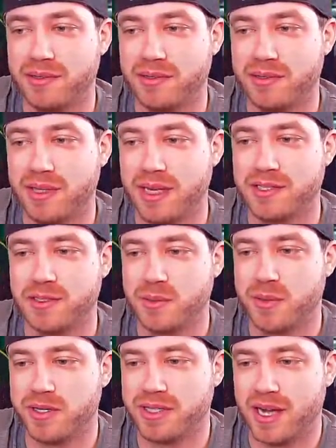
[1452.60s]
yes, the
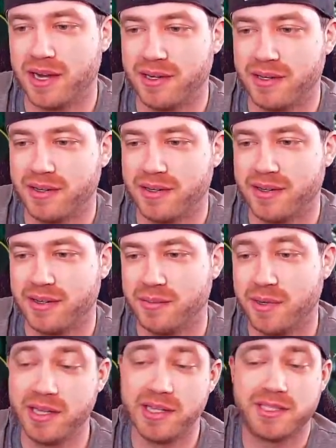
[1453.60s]
spiders die. But
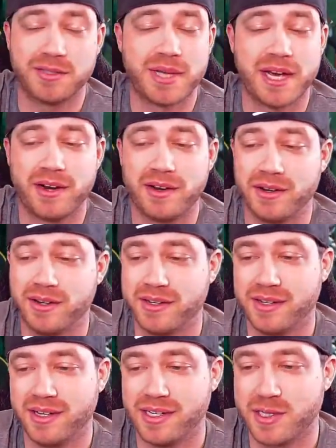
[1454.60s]
at least they attack her,
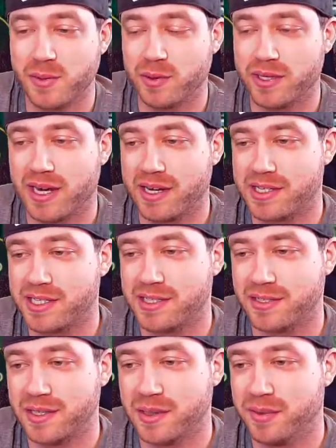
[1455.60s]
and she won't die because she's gonna
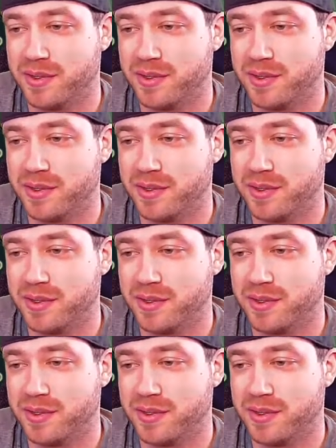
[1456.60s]
kill them.